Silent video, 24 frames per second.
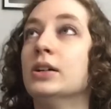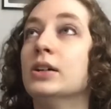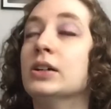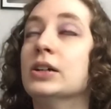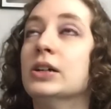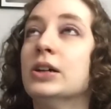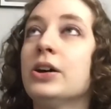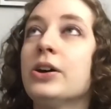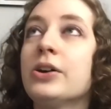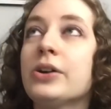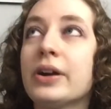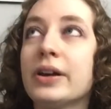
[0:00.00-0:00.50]

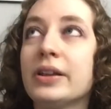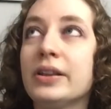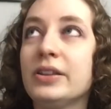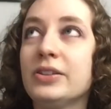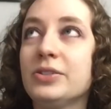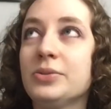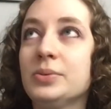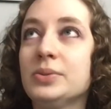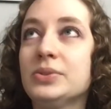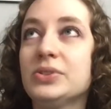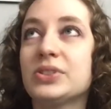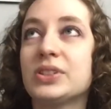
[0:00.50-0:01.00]
Okay, this
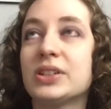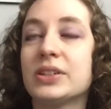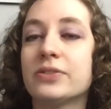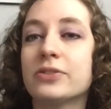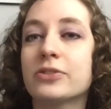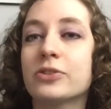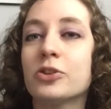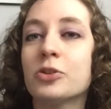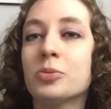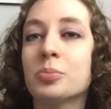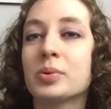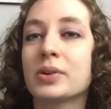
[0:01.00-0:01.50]
one's
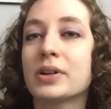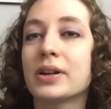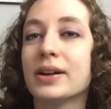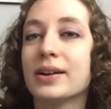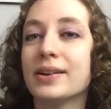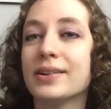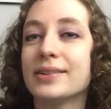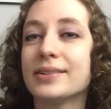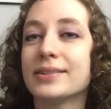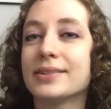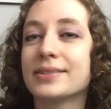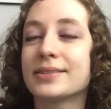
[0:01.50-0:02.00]
difficult
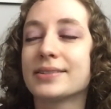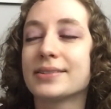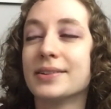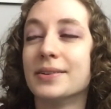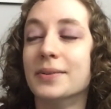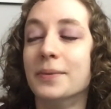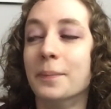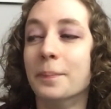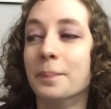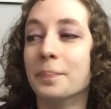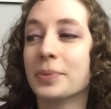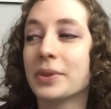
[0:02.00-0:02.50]
because
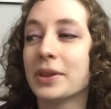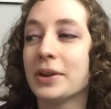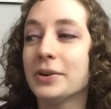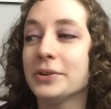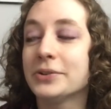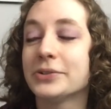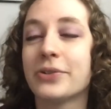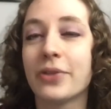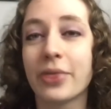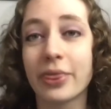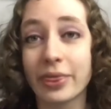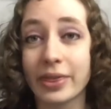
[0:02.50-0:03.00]
here's
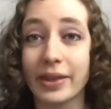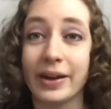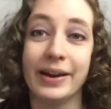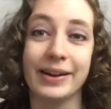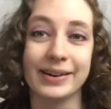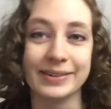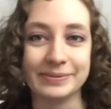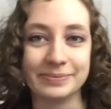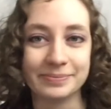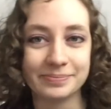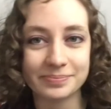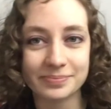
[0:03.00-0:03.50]
the
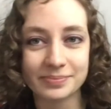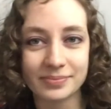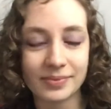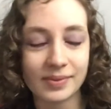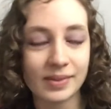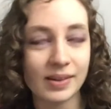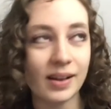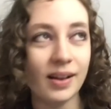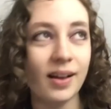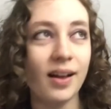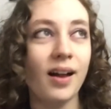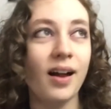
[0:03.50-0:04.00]
thing.
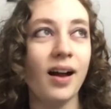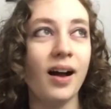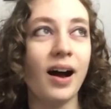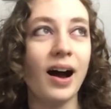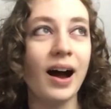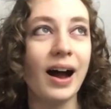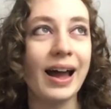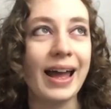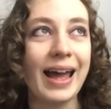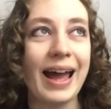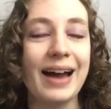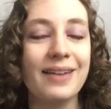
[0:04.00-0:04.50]

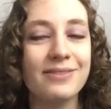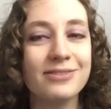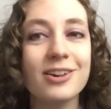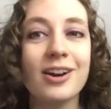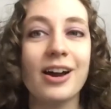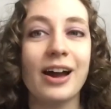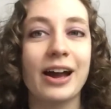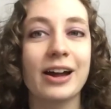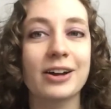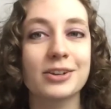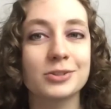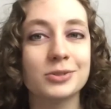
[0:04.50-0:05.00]
I have not
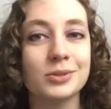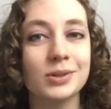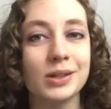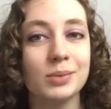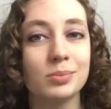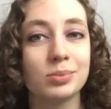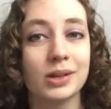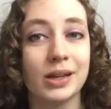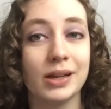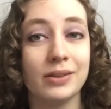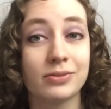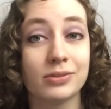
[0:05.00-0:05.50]
actually
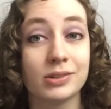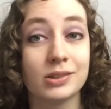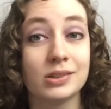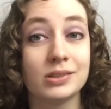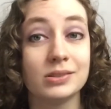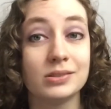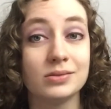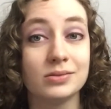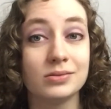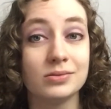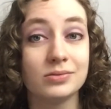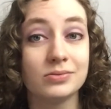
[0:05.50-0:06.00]
played for
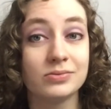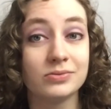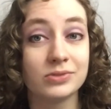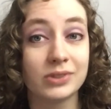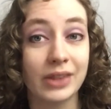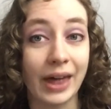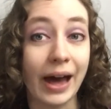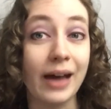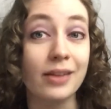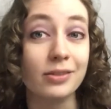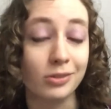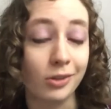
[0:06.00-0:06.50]

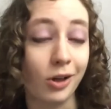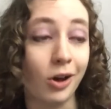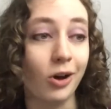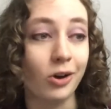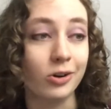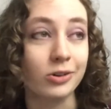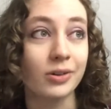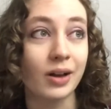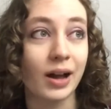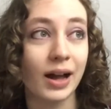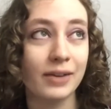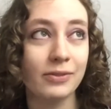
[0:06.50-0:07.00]
that long.
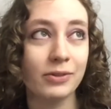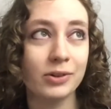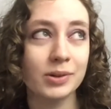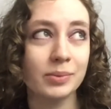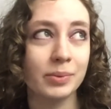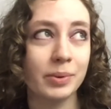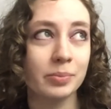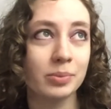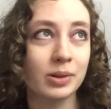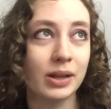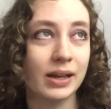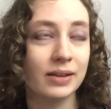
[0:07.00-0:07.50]
I've only
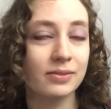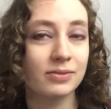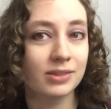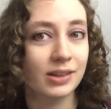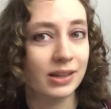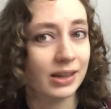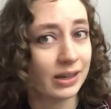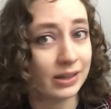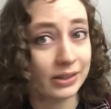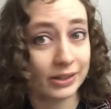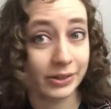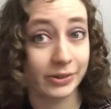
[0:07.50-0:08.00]
been playing for
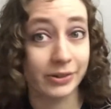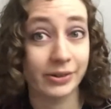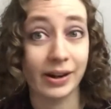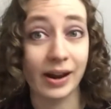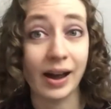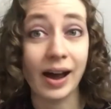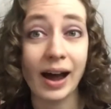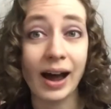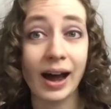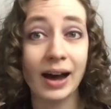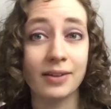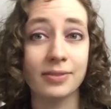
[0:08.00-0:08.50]
like a year and a
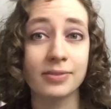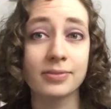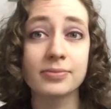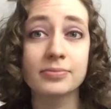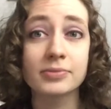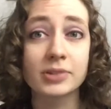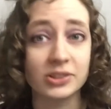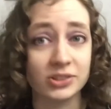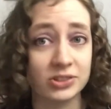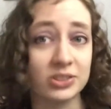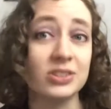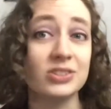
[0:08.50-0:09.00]
half
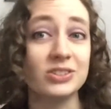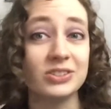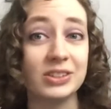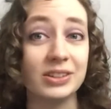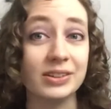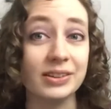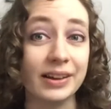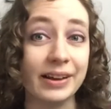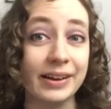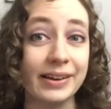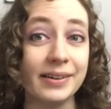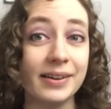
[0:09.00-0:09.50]

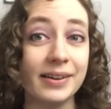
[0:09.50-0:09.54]
consistently.